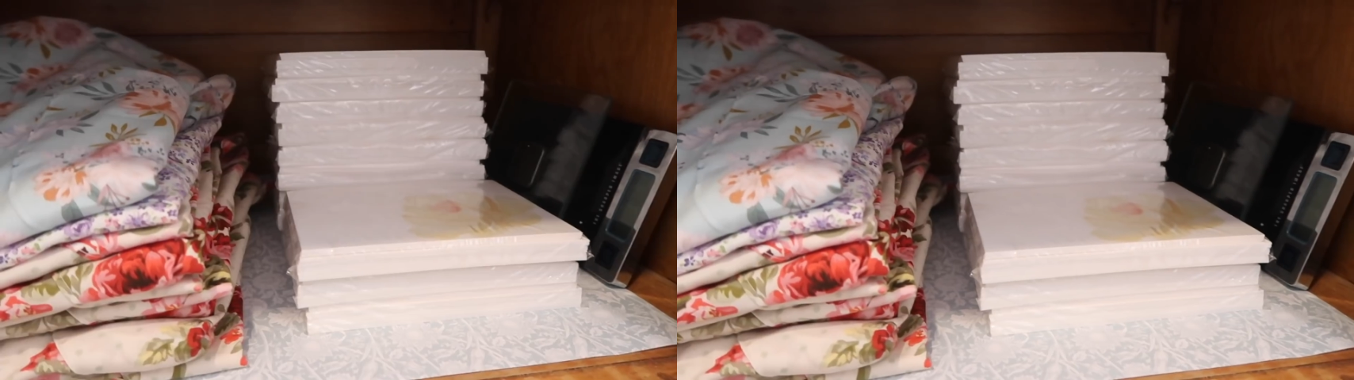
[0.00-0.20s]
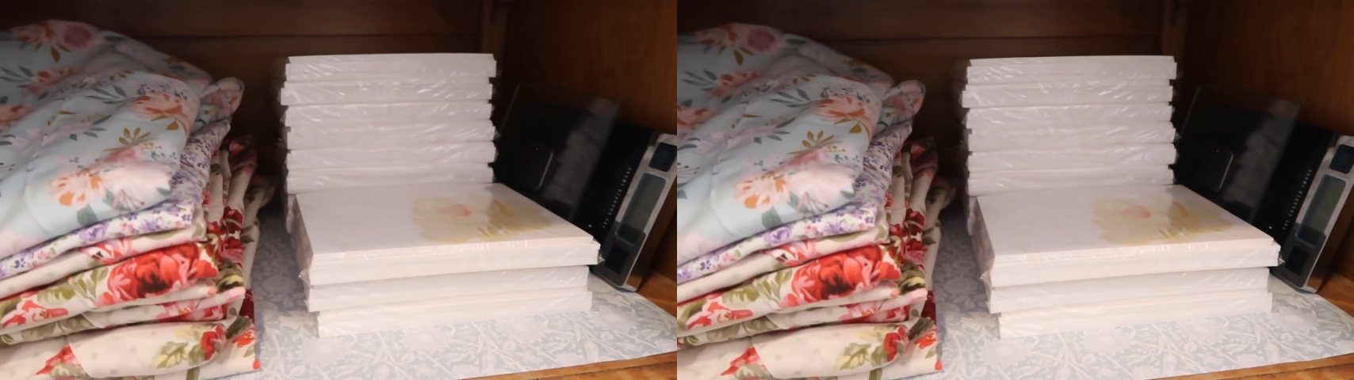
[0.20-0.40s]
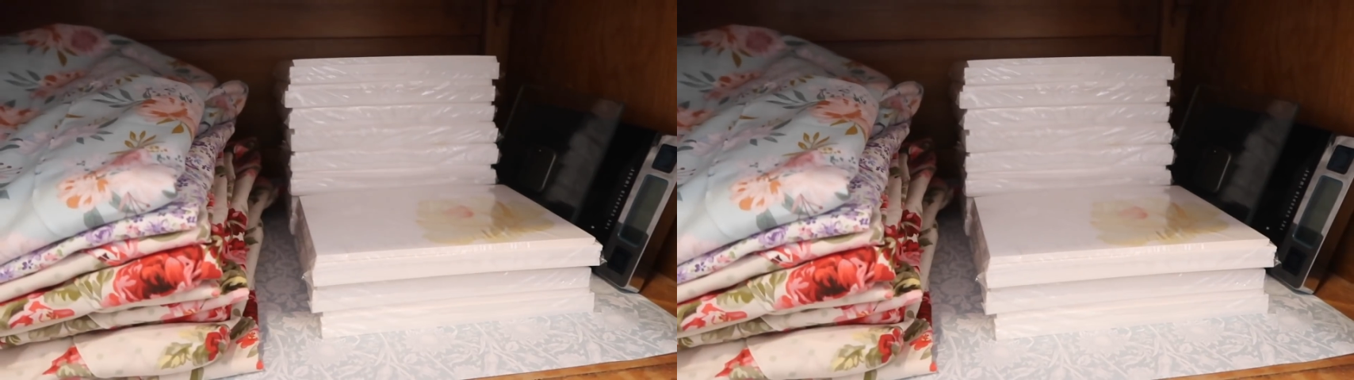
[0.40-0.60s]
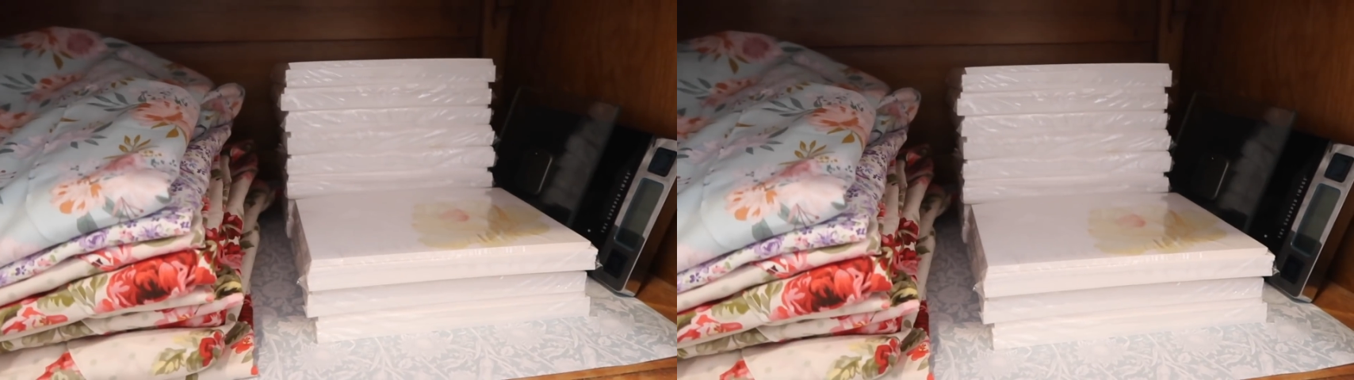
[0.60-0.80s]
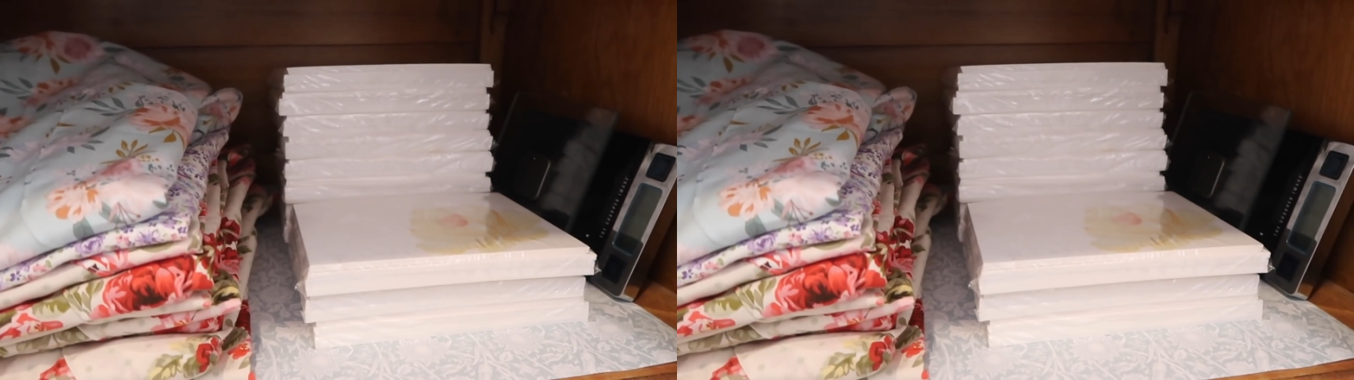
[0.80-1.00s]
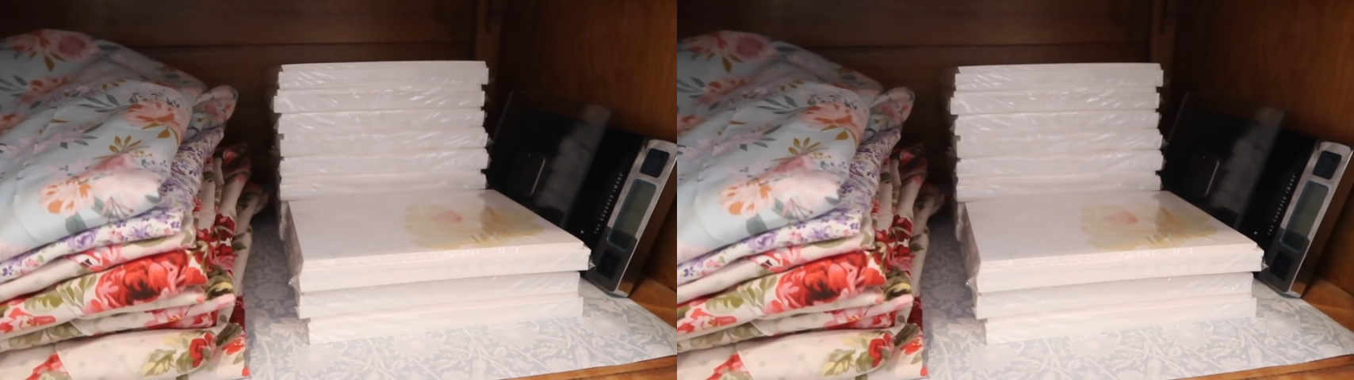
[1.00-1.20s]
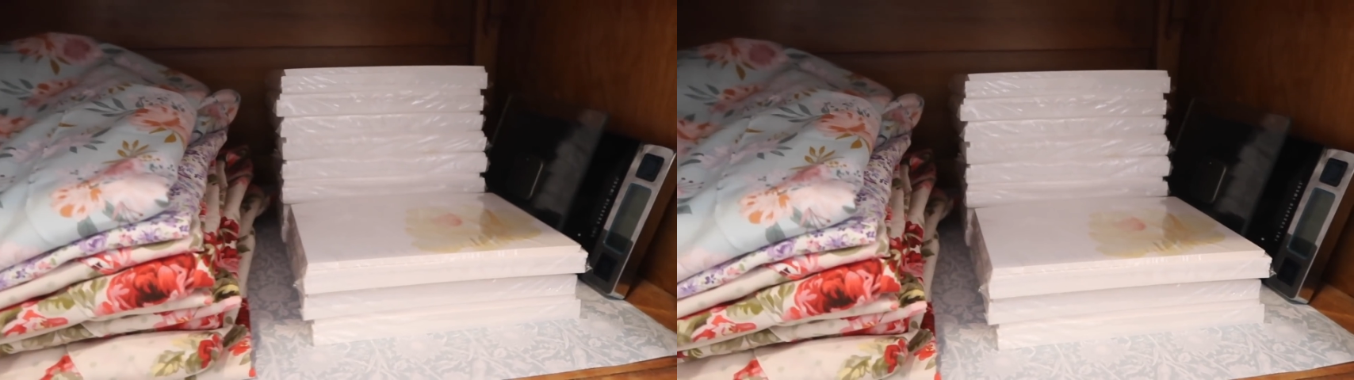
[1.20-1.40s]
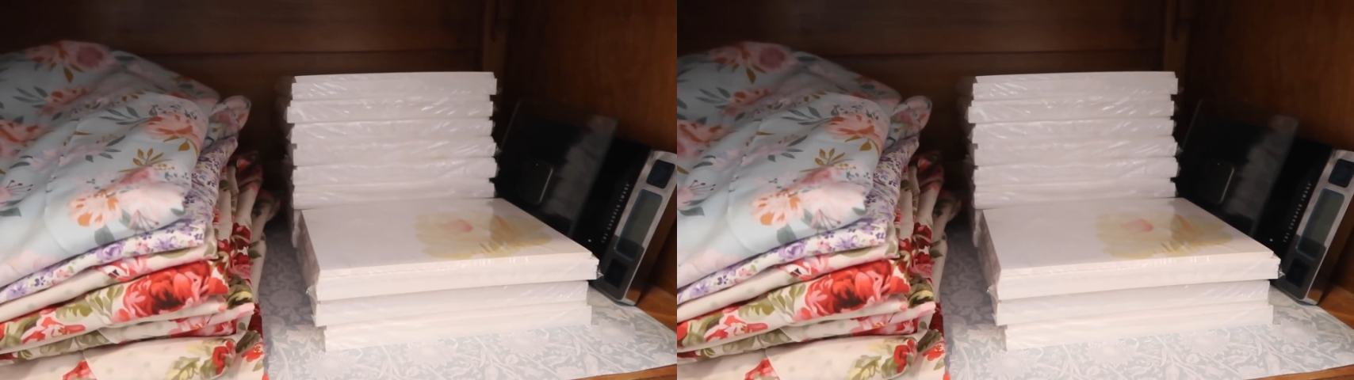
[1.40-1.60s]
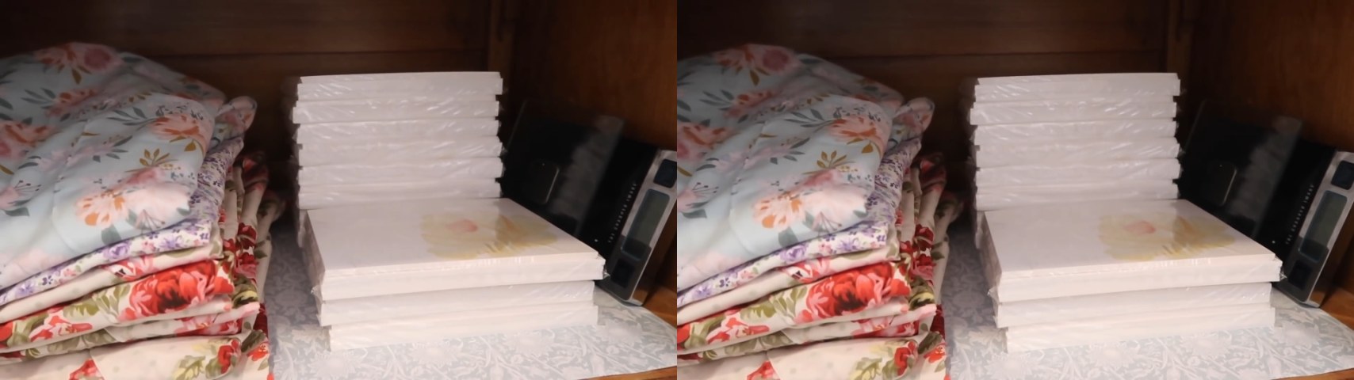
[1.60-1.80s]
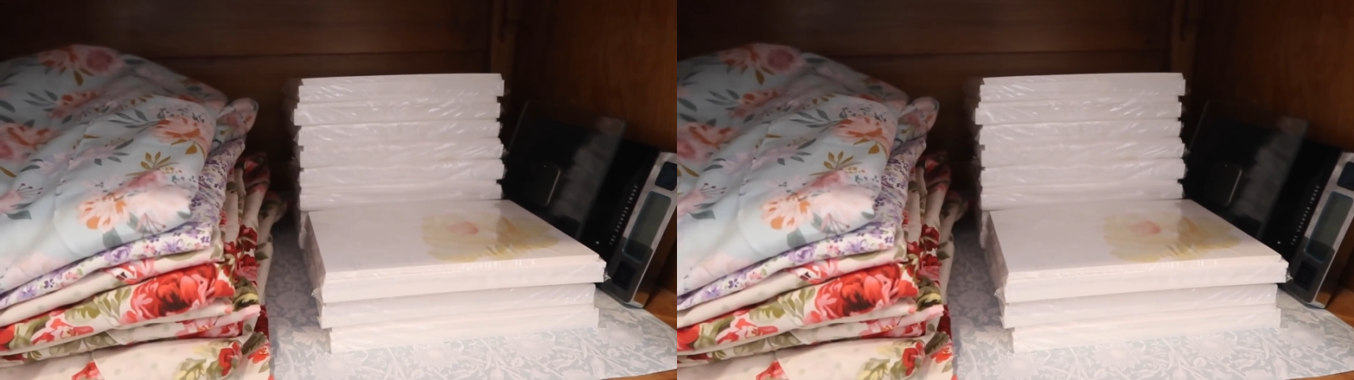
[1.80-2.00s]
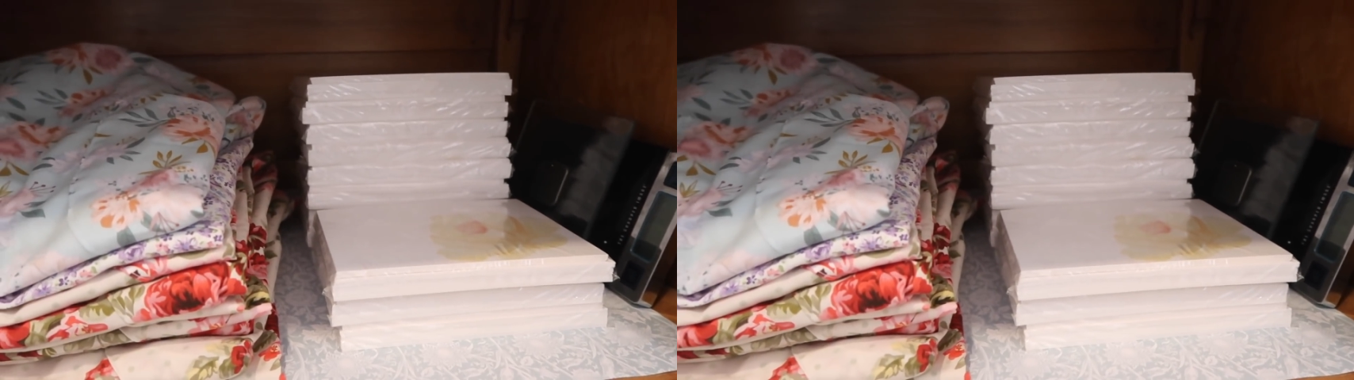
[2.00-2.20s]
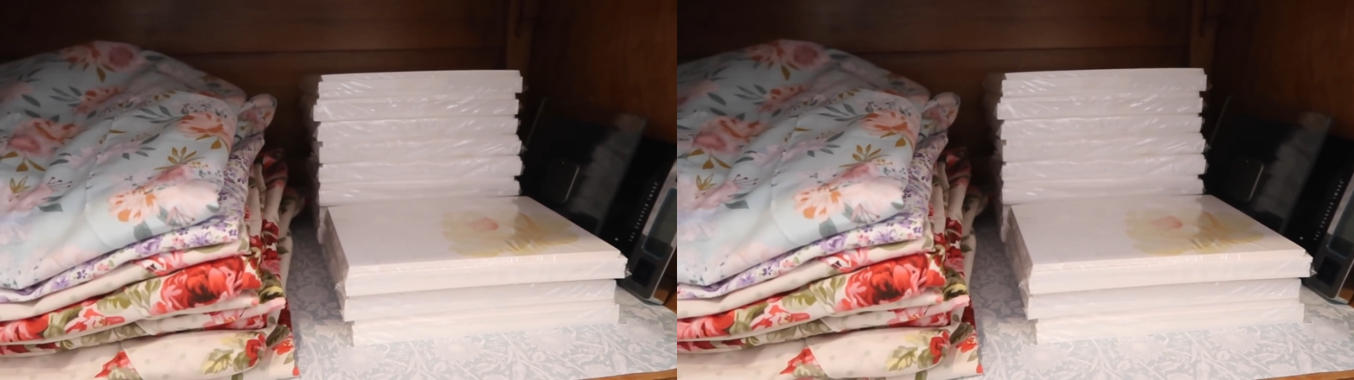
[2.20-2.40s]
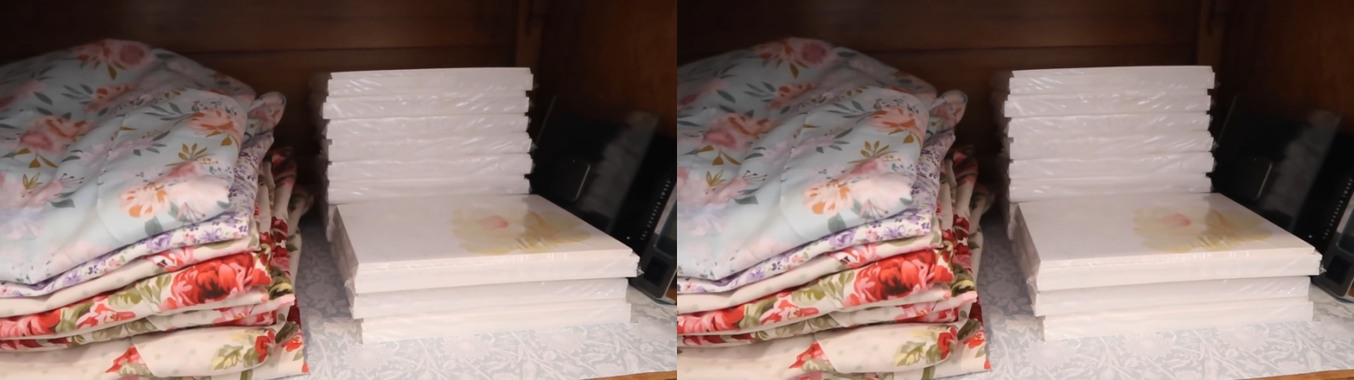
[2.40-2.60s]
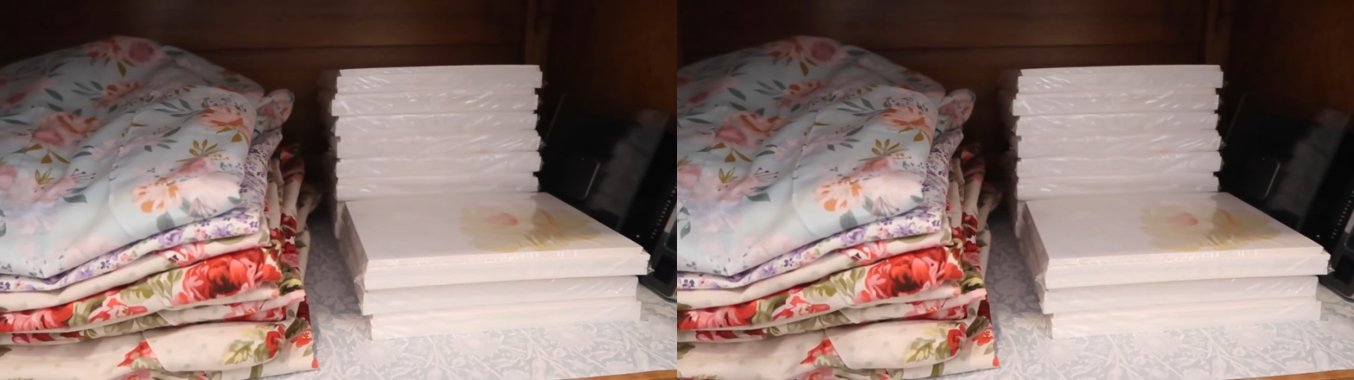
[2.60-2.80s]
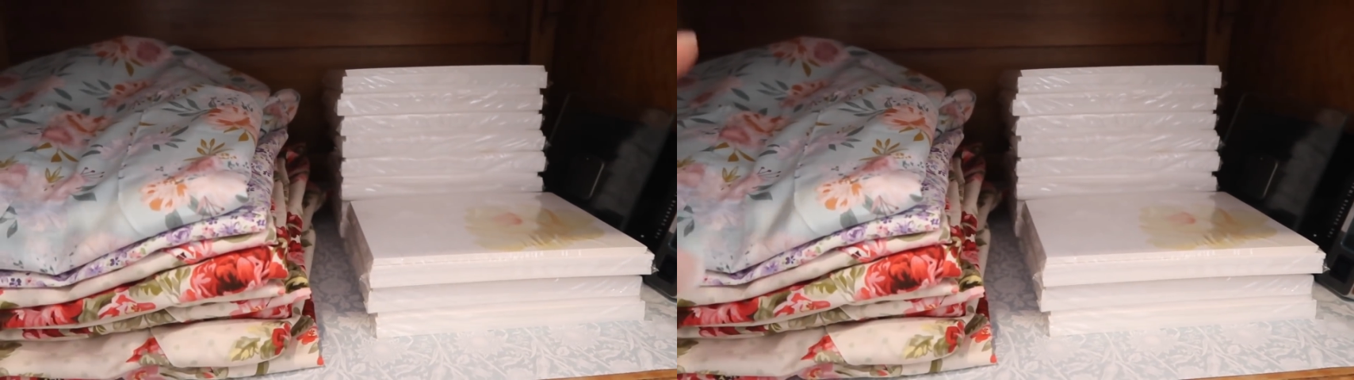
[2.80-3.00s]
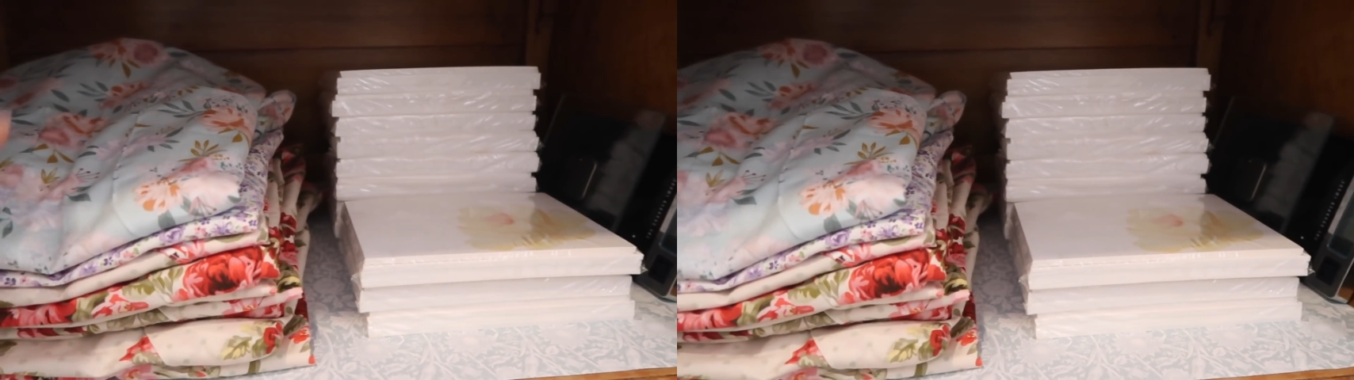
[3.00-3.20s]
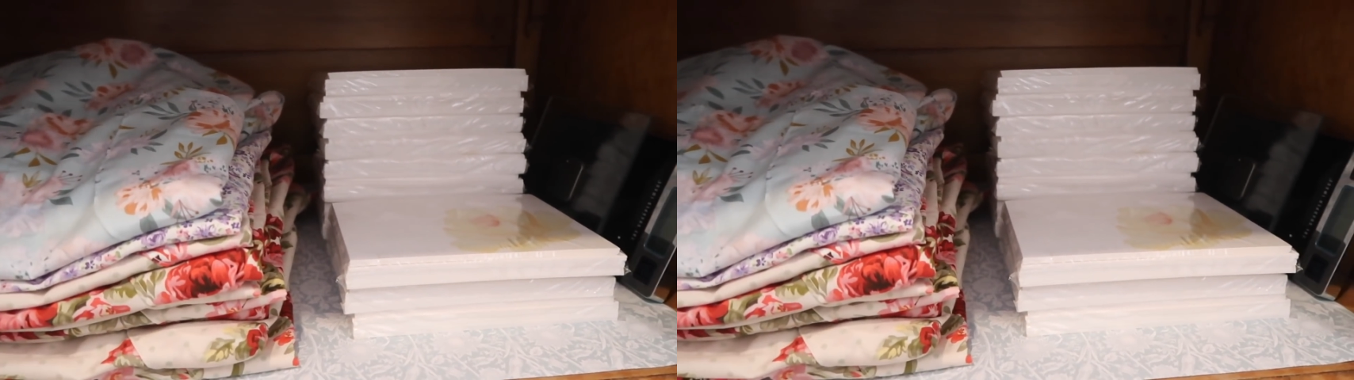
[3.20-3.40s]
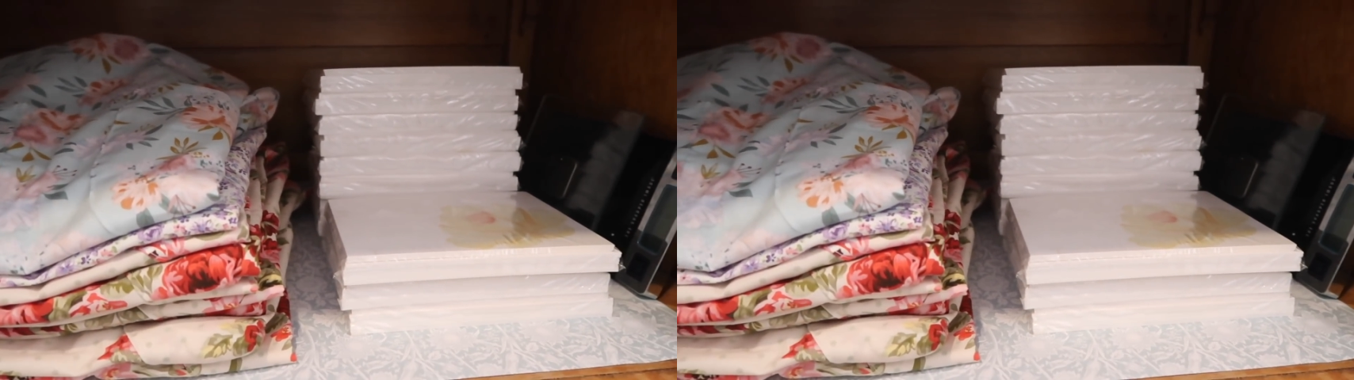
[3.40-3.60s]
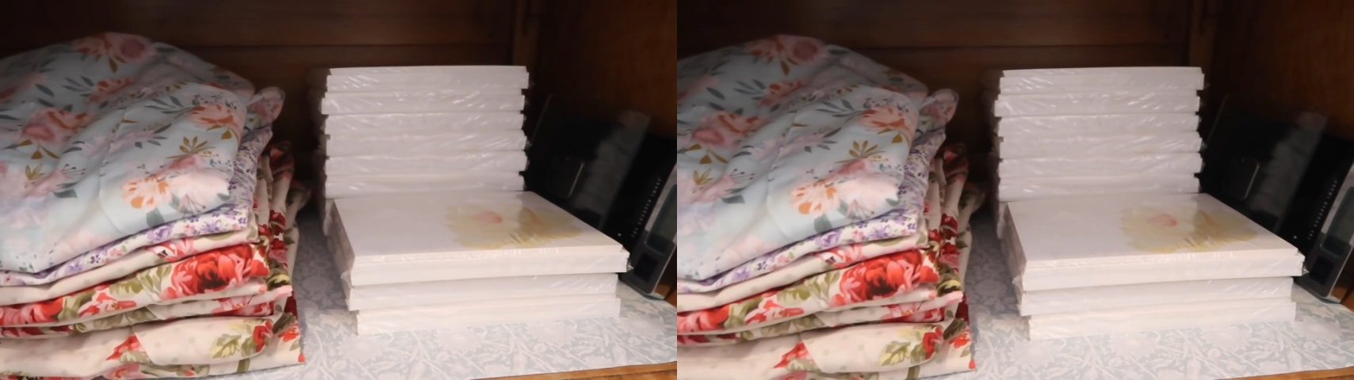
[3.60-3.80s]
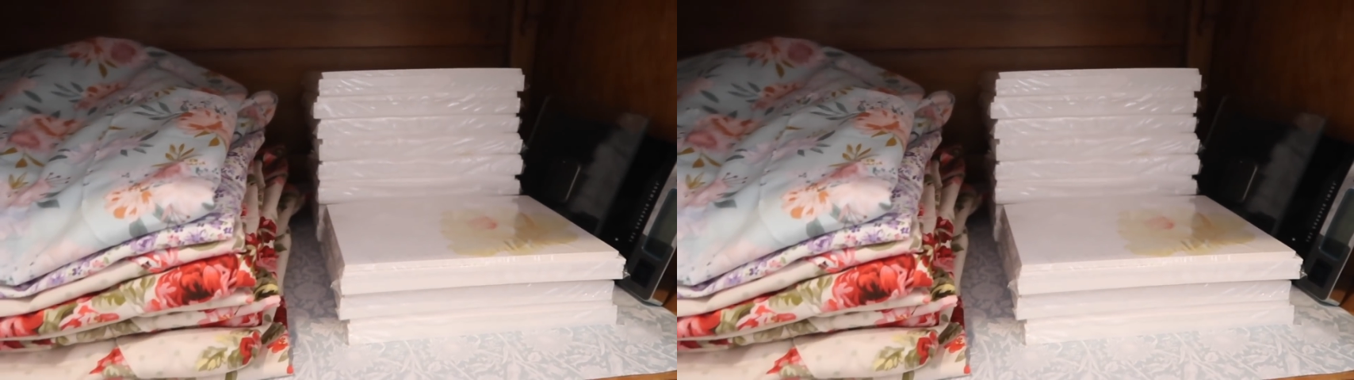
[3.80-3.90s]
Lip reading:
No face is visible, so there are no lips to read.